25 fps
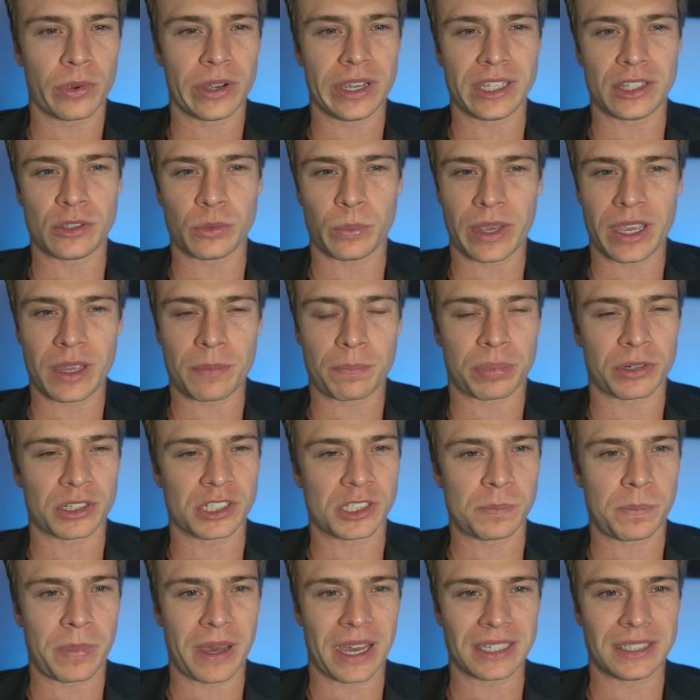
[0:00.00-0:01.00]
week to week
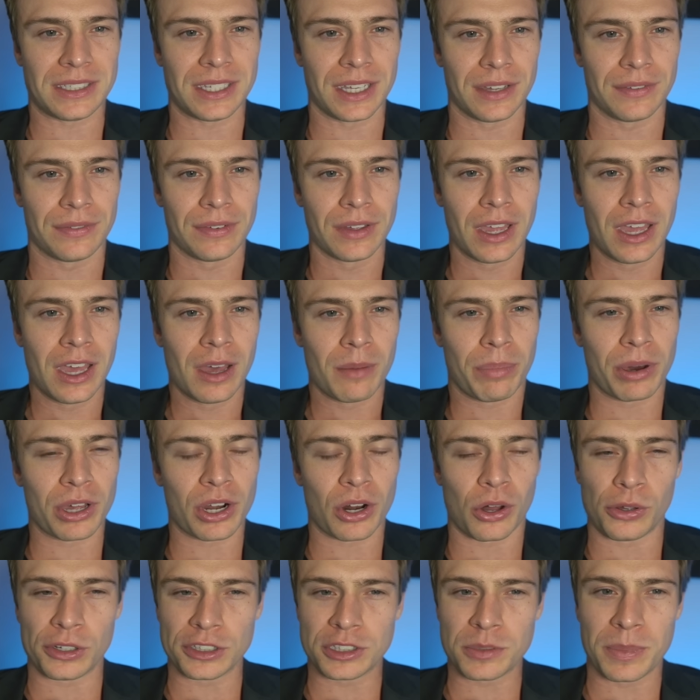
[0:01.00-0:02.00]
perspective,
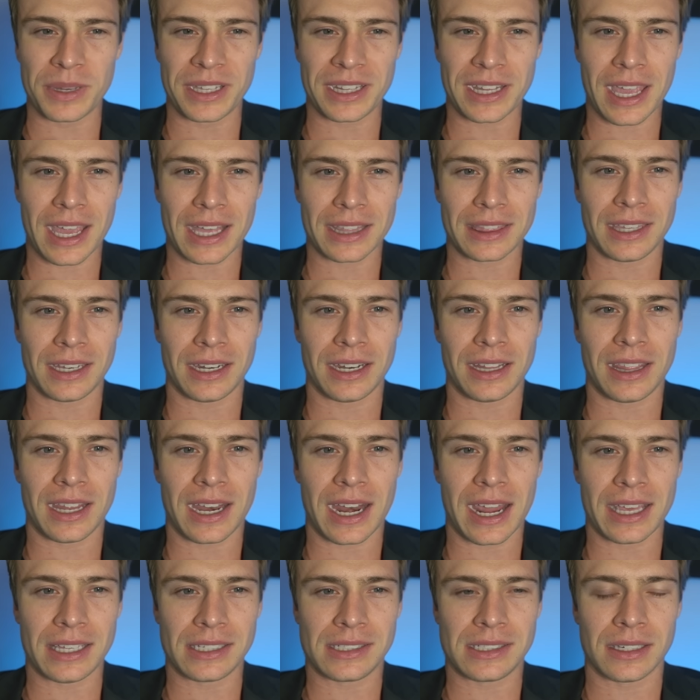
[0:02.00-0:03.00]
but ultimately, at the end of the
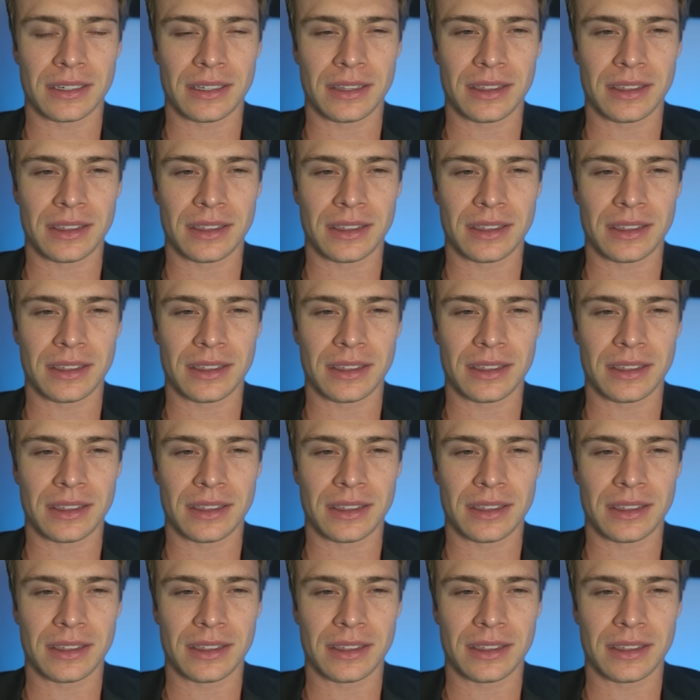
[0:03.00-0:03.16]
day,